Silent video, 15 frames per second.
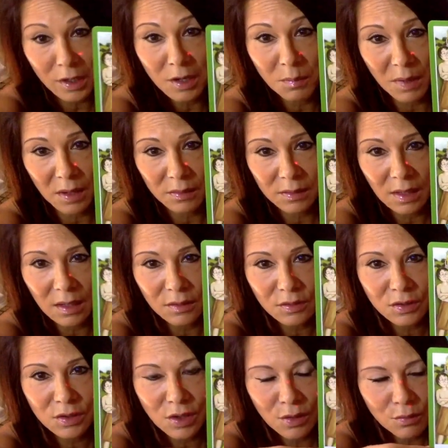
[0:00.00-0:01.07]
about that.
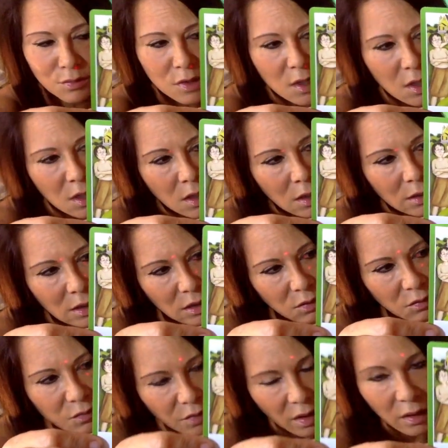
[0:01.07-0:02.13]
Don't get
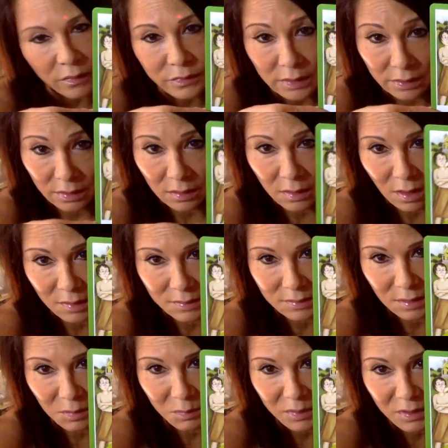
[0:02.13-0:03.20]
involved in the
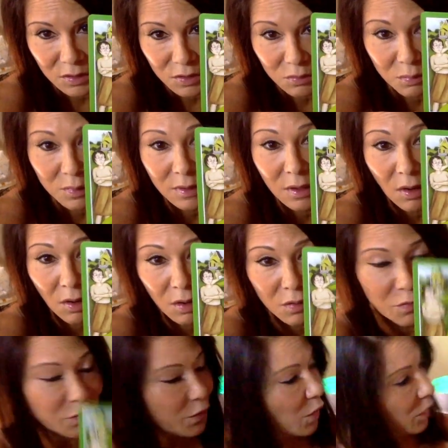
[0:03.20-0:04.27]
gossip, because you really are
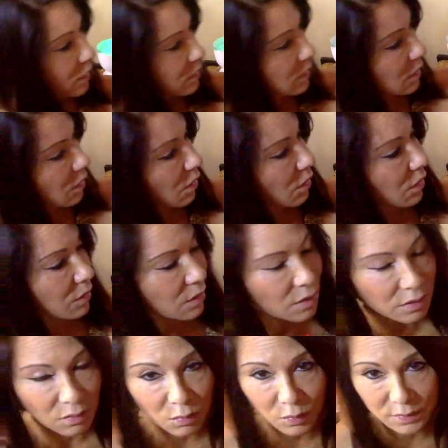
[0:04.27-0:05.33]
focusing on
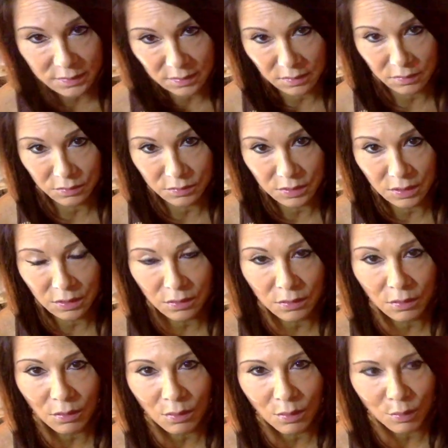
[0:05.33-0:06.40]
the horse energy,
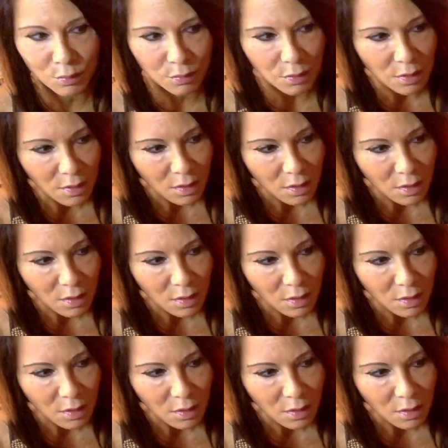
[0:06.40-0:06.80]
your own